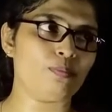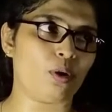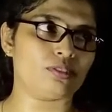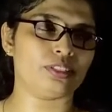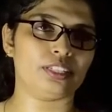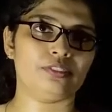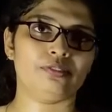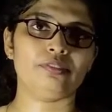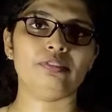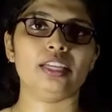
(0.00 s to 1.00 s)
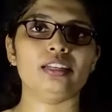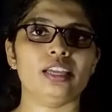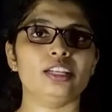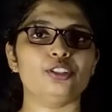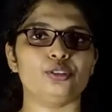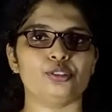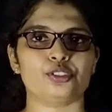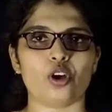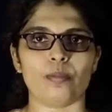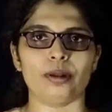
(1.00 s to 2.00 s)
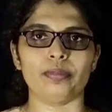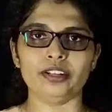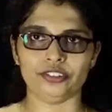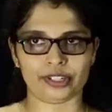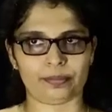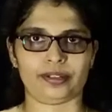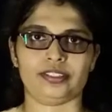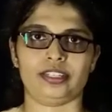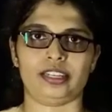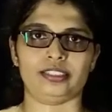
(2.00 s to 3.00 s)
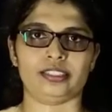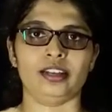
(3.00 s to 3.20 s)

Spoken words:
positive 15 in 2's complement representation.